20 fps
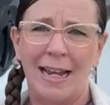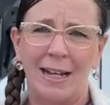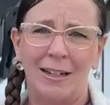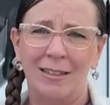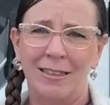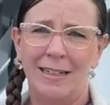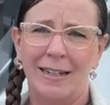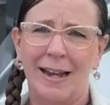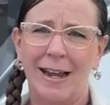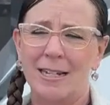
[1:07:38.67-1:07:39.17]

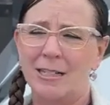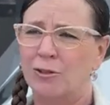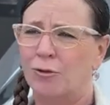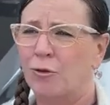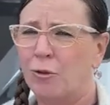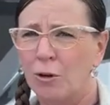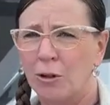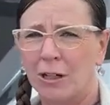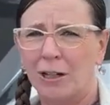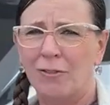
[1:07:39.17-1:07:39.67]
LTS
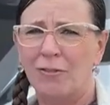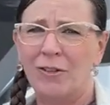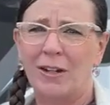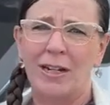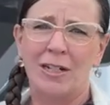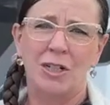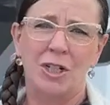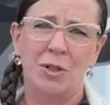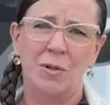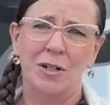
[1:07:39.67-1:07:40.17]
40
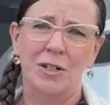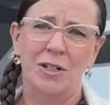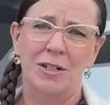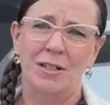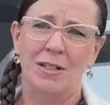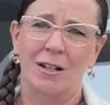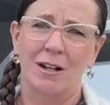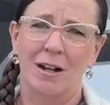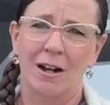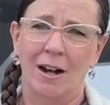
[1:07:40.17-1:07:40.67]
feet 2
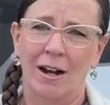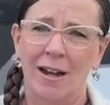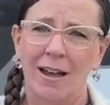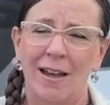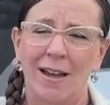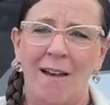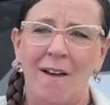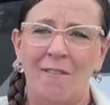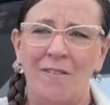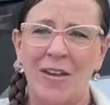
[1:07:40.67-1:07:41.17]
inches long
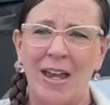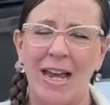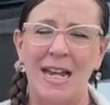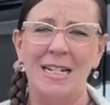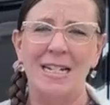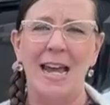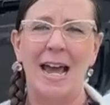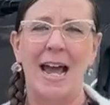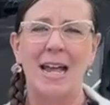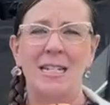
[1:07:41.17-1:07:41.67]

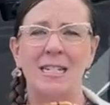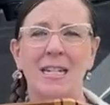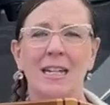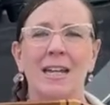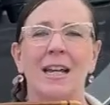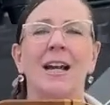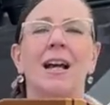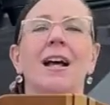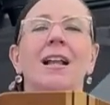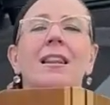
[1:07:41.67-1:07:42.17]

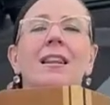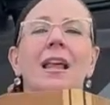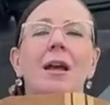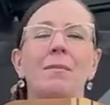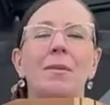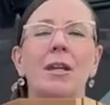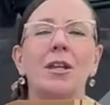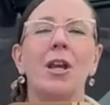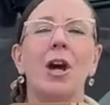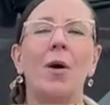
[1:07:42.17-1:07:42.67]
fantastic. Let
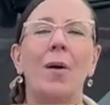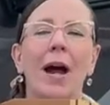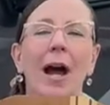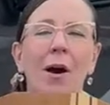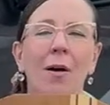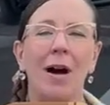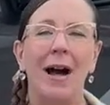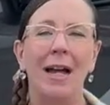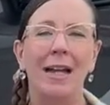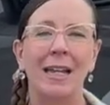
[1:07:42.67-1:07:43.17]
me know
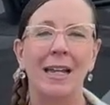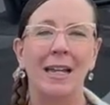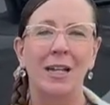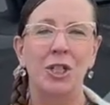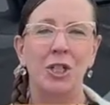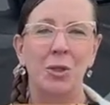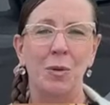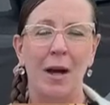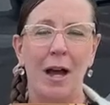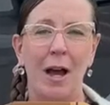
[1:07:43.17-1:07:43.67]
how I can
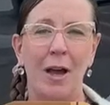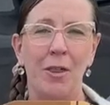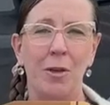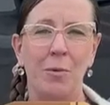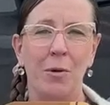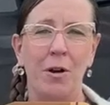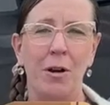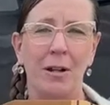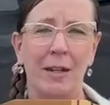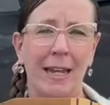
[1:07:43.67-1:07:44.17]
get you out on the
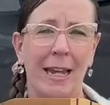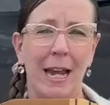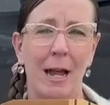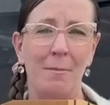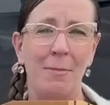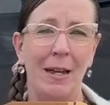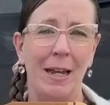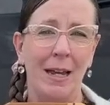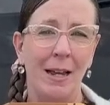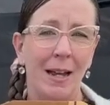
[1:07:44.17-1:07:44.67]
road and
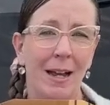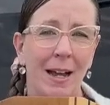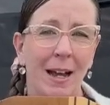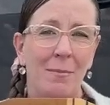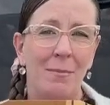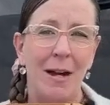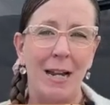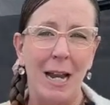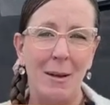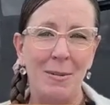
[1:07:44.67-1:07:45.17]
camping.
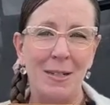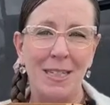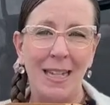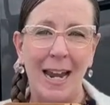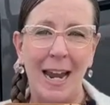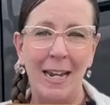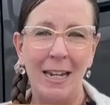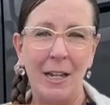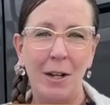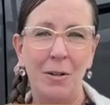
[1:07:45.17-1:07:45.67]
My name is
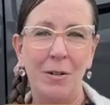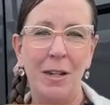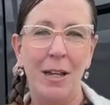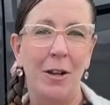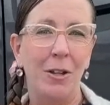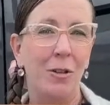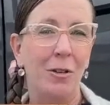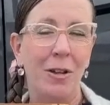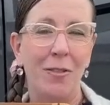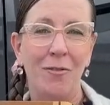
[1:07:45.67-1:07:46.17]
Katie
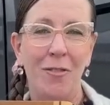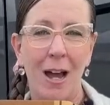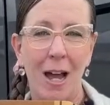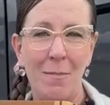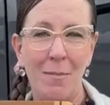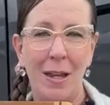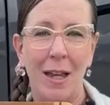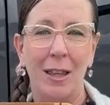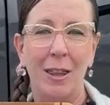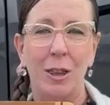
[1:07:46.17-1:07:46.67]
O'Neill. You can
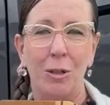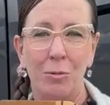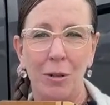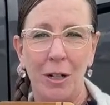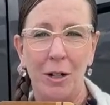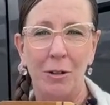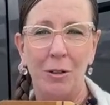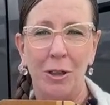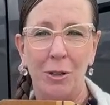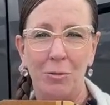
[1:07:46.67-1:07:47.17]
find me at
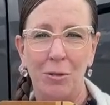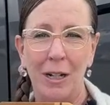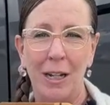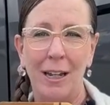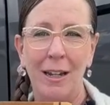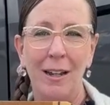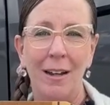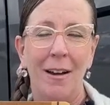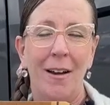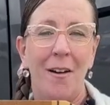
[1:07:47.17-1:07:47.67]

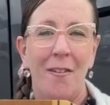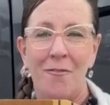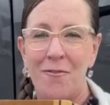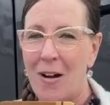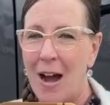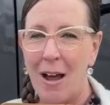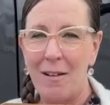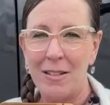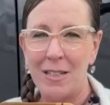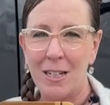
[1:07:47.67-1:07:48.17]
303
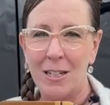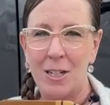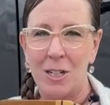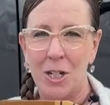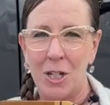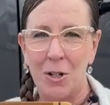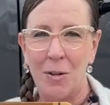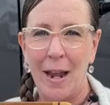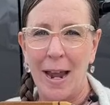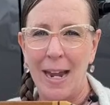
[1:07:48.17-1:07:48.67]

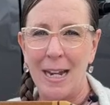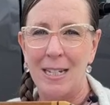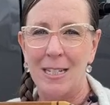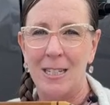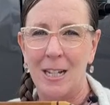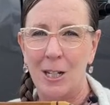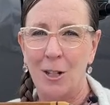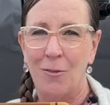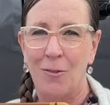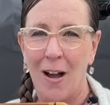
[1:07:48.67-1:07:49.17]
562
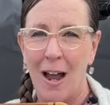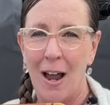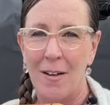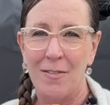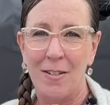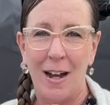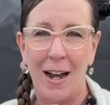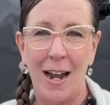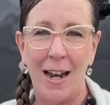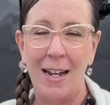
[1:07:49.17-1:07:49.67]

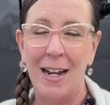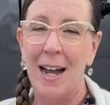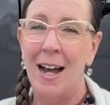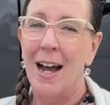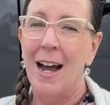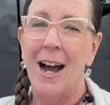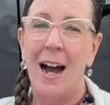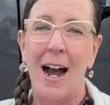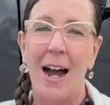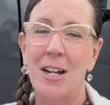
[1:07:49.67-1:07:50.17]
8659.
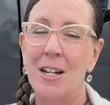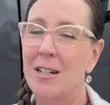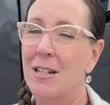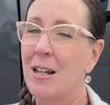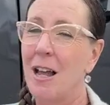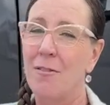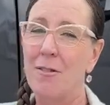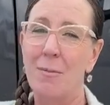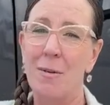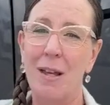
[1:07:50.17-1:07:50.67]
I just
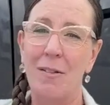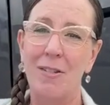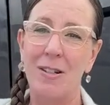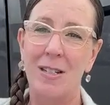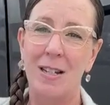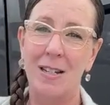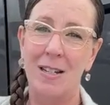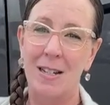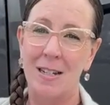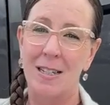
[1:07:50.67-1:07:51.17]
love to be of
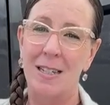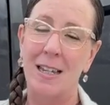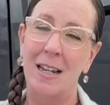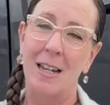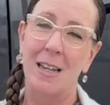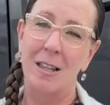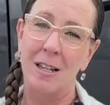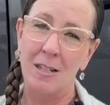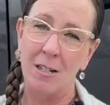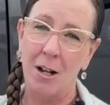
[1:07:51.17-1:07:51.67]
assistance to
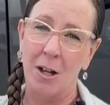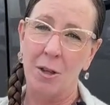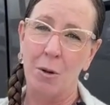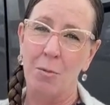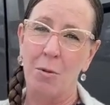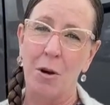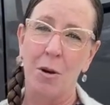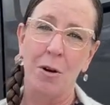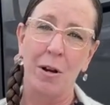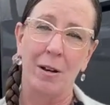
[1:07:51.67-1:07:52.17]
getting this on the
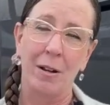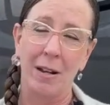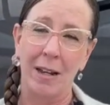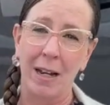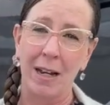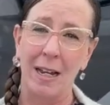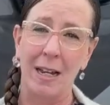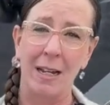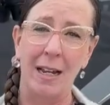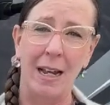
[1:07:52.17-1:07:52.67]
road and
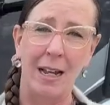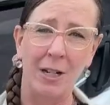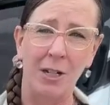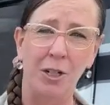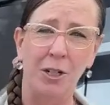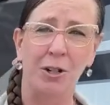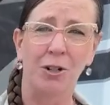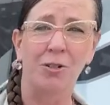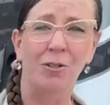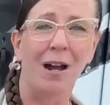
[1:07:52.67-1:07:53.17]
getting it
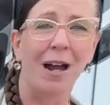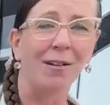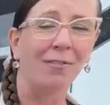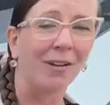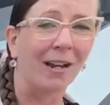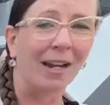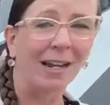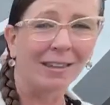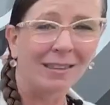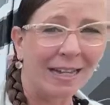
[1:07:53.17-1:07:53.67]
into your
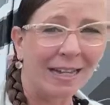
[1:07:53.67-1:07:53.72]
driveway.